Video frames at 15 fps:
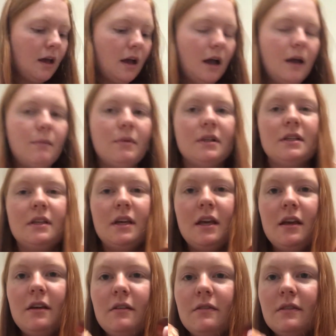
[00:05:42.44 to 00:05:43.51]
I
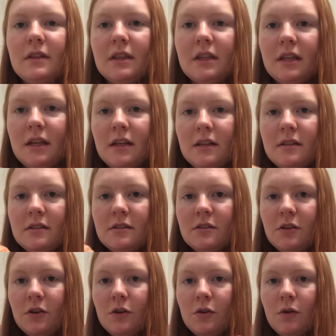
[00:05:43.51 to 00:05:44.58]
believe these
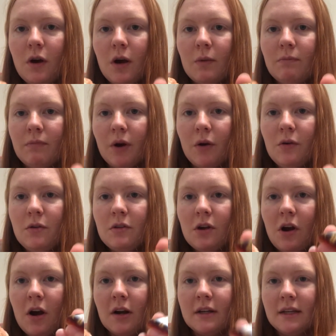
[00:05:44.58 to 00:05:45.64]
two are both
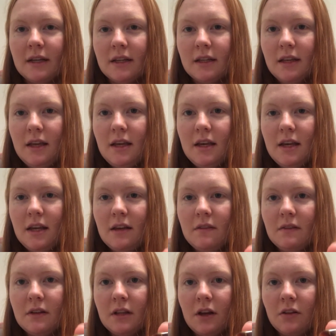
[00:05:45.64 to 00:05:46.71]
carnelian,
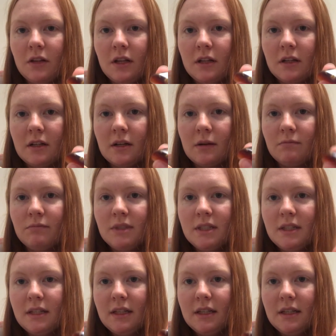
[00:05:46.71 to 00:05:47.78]
even though they look
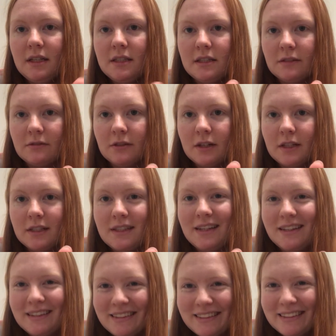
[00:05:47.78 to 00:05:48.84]
completely
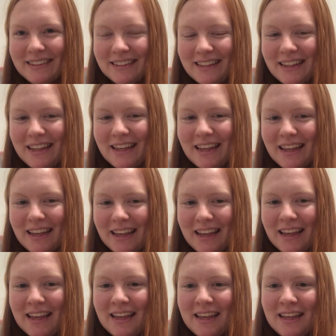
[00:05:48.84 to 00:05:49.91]
different.
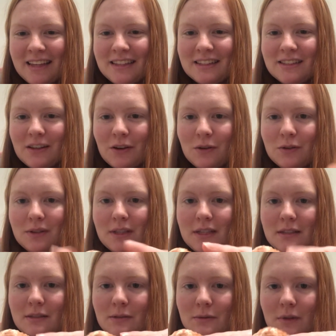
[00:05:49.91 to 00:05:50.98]
So
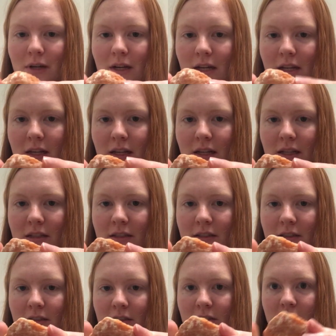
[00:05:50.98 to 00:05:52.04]
this one
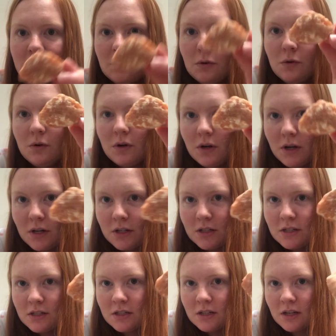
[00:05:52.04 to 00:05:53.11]
is just
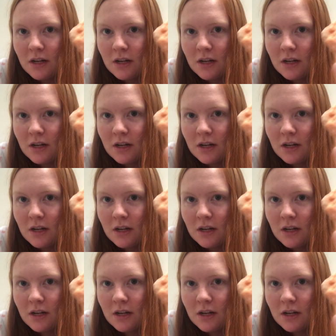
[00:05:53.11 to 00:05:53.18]
orange